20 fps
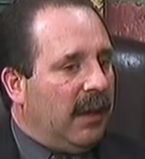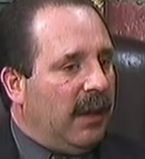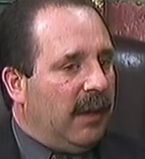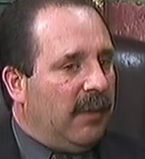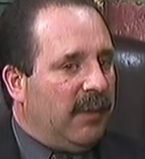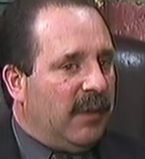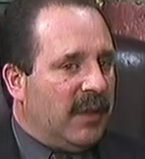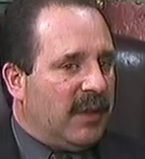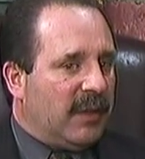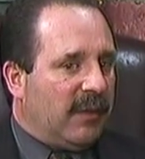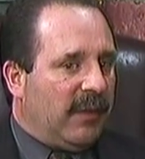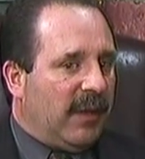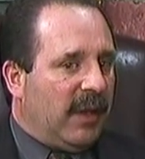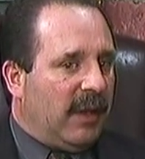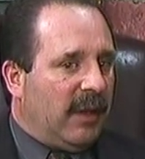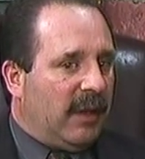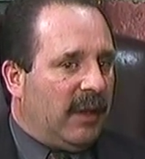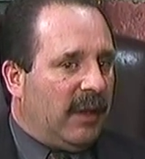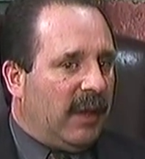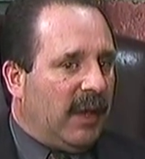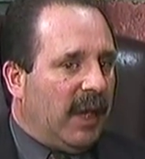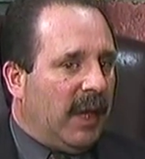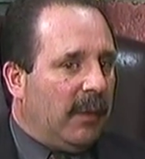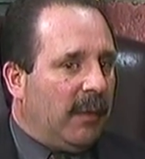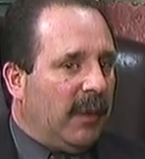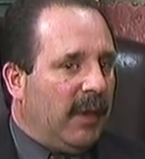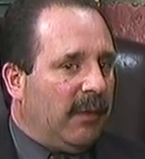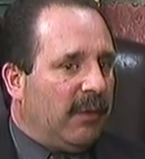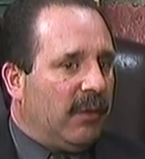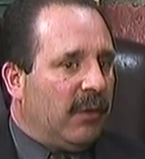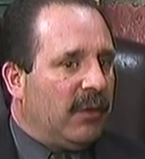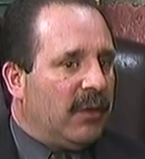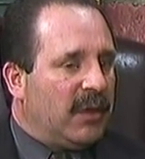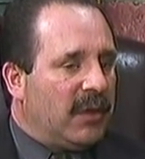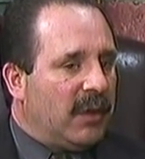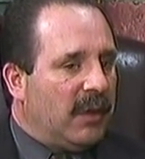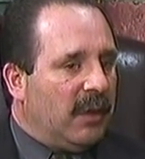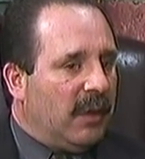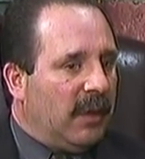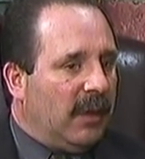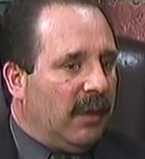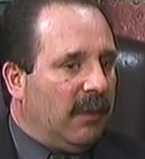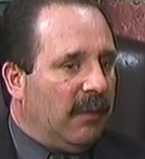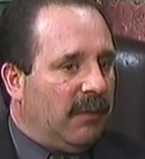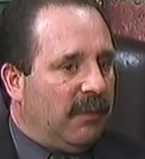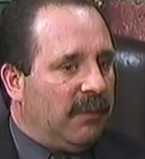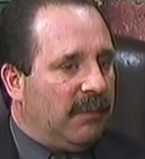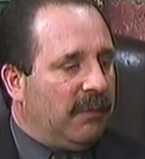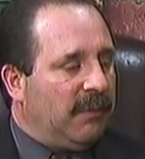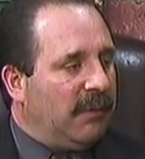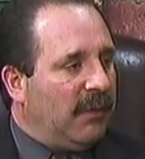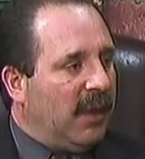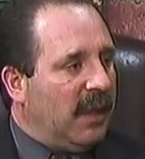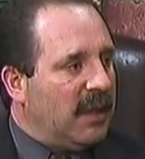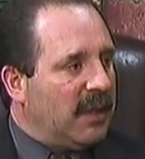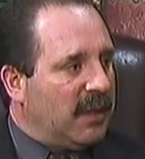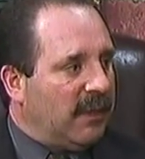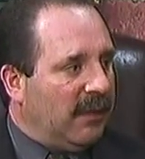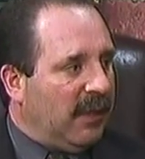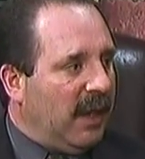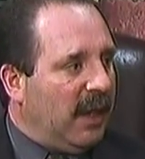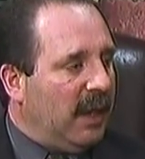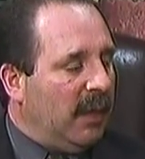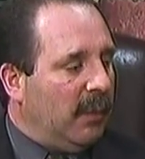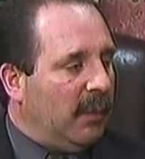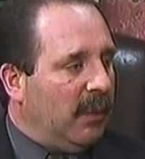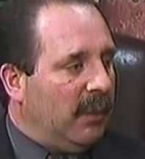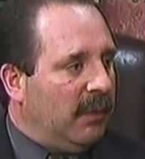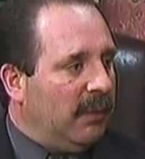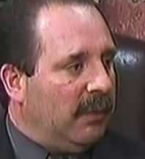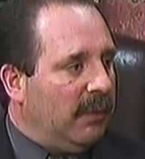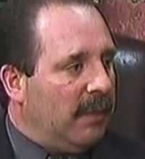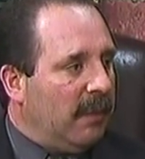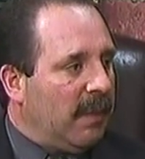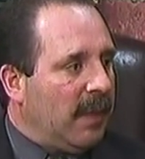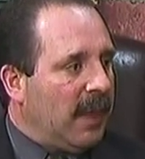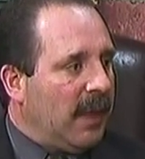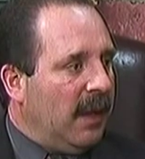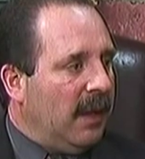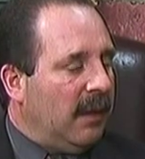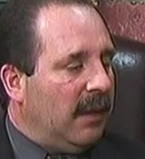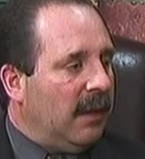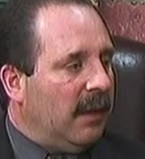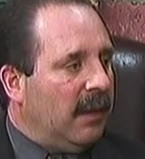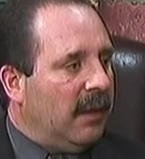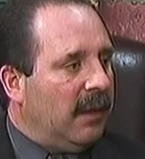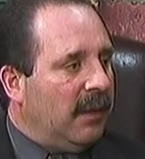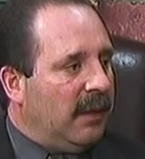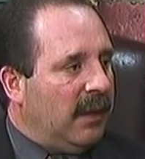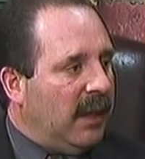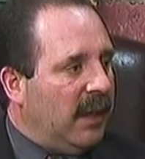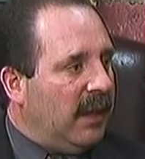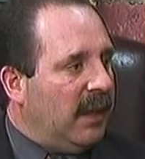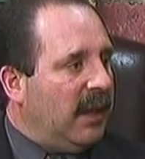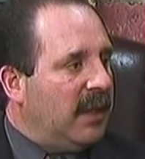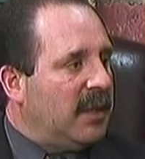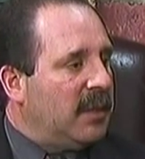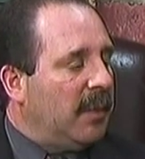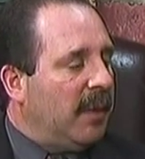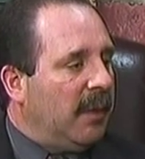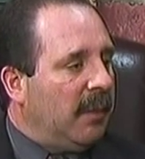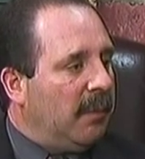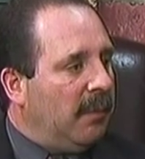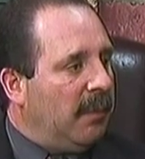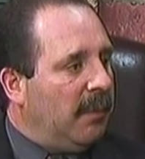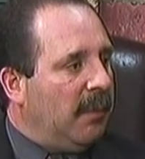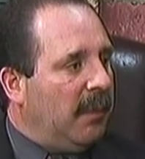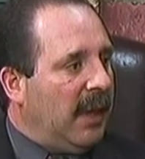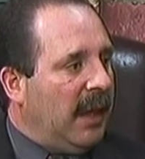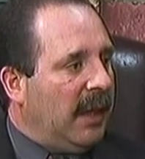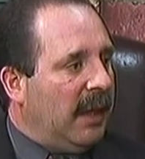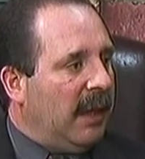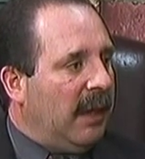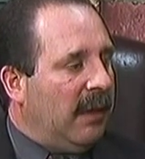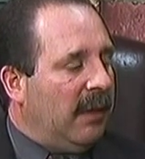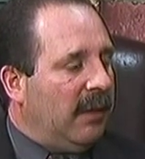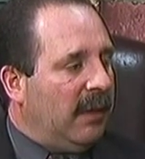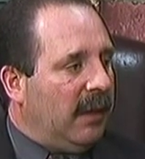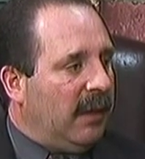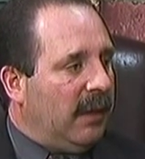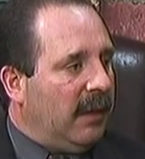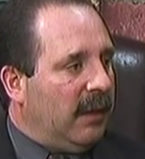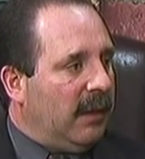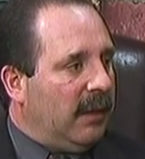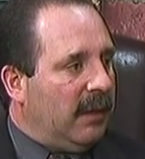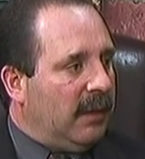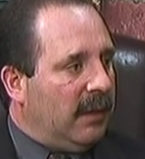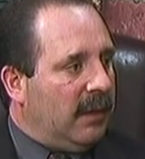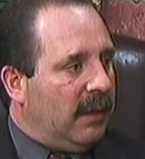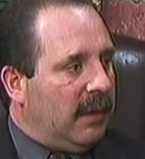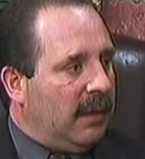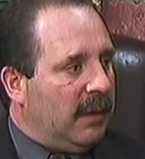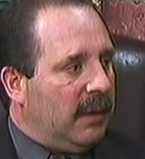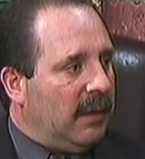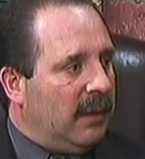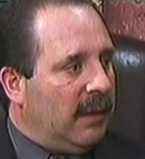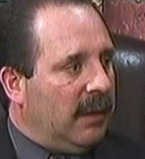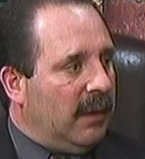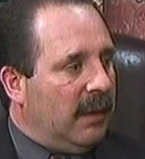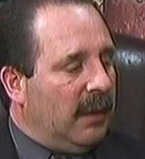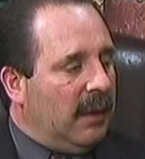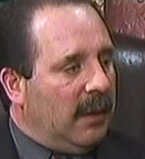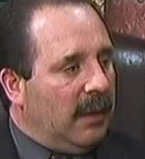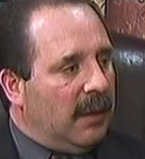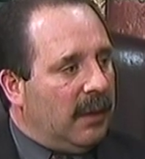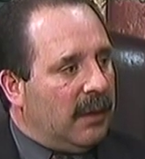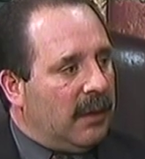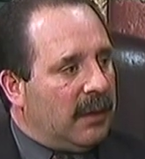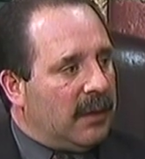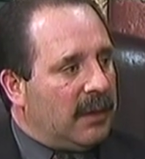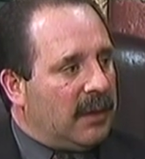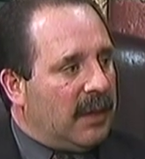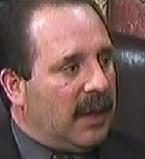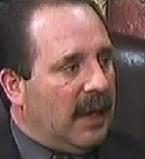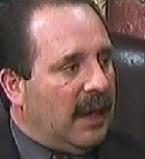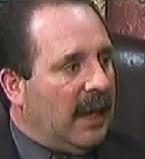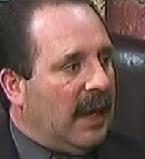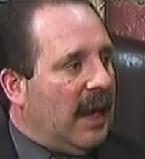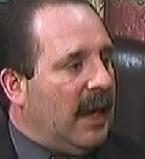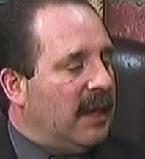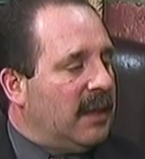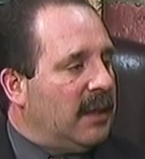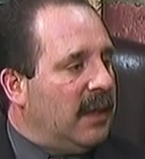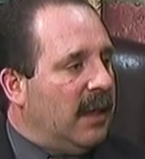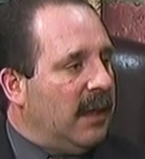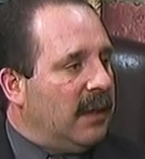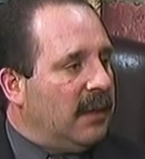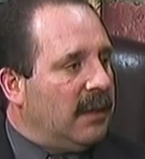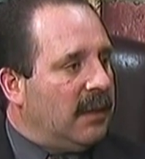If it is a valid claim, if there's funds available, then it needs to be paid out of the state assets.